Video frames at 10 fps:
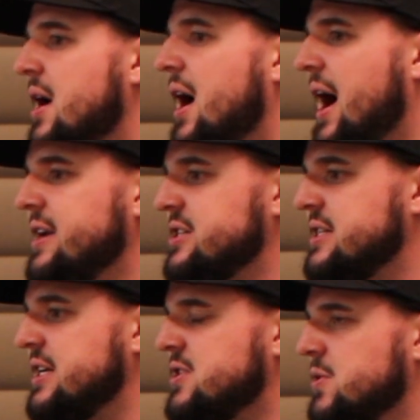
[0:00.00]
I just
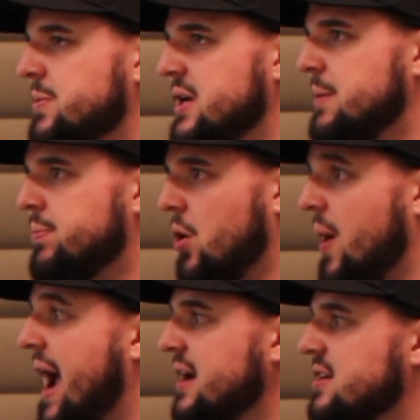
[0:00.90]
need to be
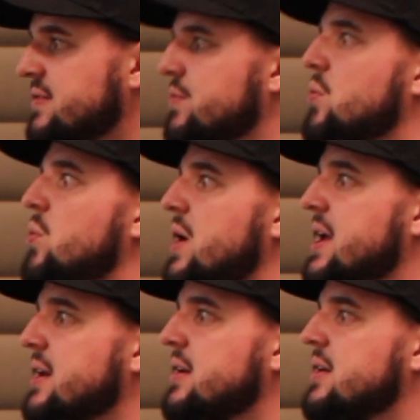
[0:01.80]
proactive
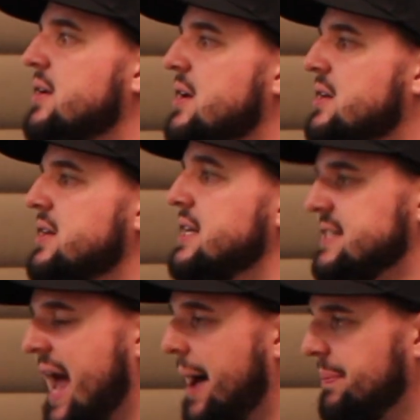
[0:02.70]
when things
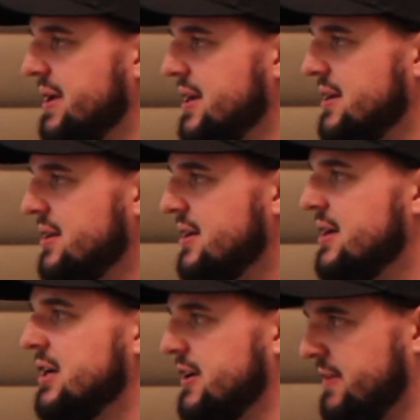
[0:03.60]
happen.
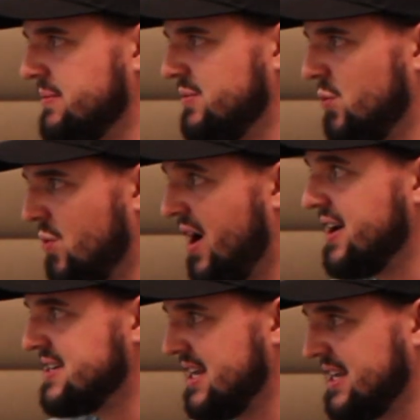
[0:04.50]
If I want
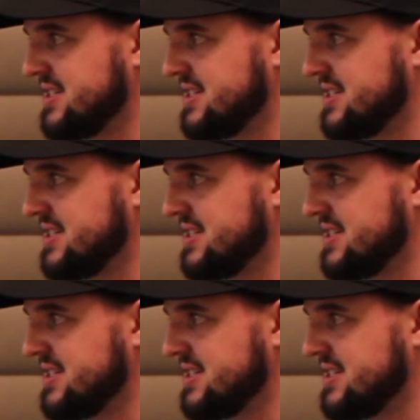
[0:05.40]
to take it